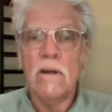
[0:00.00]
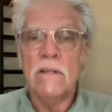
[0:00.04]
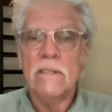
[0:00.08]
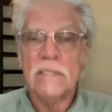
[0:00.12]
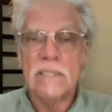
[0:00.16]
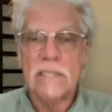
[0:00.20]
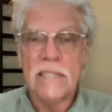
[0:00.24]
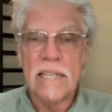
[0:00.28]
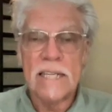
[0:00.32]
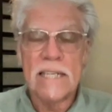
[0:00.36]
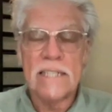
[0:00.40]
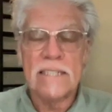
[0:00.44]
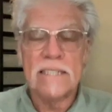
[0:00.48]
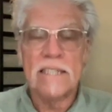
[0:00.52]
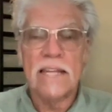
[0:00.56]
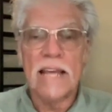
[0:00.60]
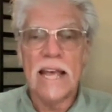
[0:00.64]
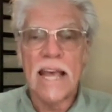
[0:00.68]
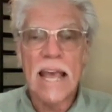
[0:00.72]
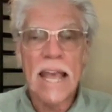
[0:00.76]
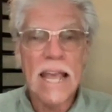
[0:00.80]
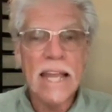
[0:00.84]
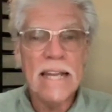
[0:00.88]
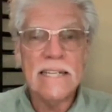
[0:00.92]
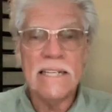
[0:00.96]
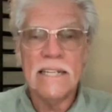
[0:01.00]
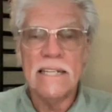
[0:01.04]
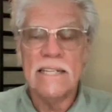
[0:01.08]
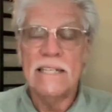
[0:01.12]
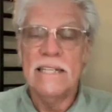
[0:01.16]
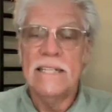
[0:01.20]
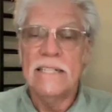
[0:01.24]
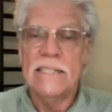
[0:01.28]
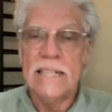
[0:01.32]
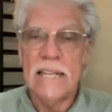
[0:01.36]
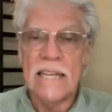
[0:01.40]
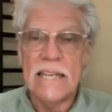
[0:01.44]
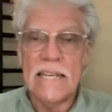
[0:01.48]
6, 8,
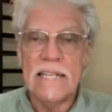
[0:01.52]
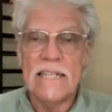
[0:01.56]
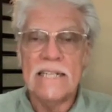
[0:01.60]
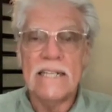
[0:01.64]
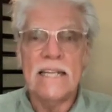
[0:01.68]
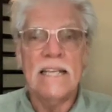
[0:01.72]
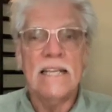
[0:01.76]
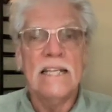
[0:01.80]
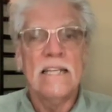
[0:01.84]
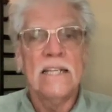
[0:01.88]
10,